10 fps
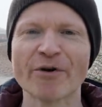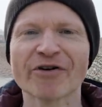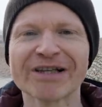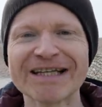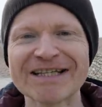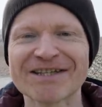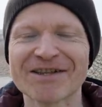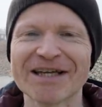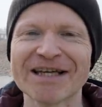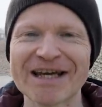or at least
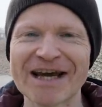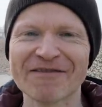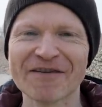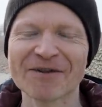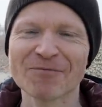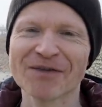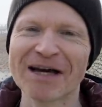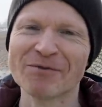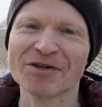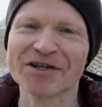the uh, fifth one that
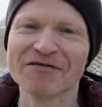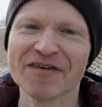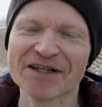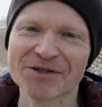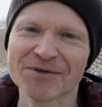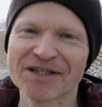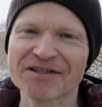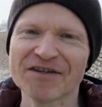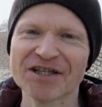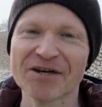I'm going to confess to in
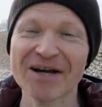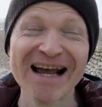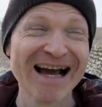this video.